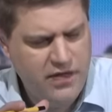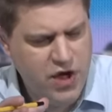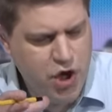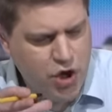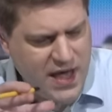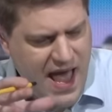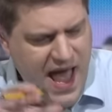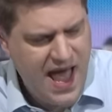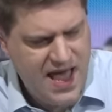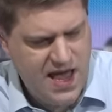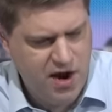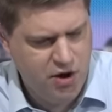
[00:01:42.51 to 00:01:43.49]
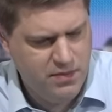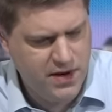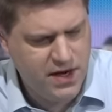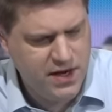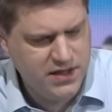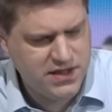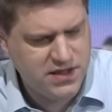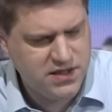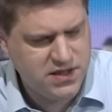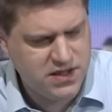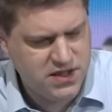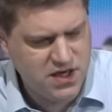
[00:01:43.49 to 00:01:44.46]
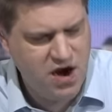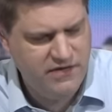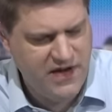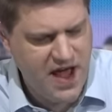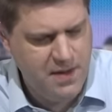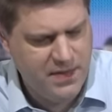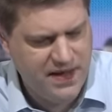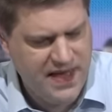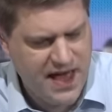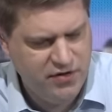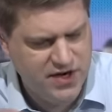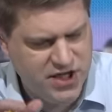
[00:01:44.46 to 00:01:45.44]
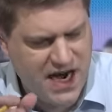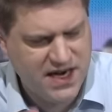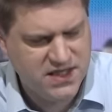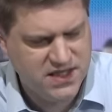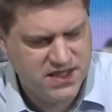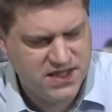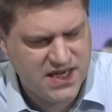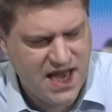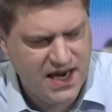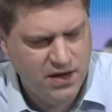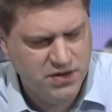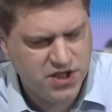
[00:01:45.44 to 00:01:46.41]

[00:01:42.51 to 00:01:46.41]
the U K here, because there's a survey by the Henry Jackson Society,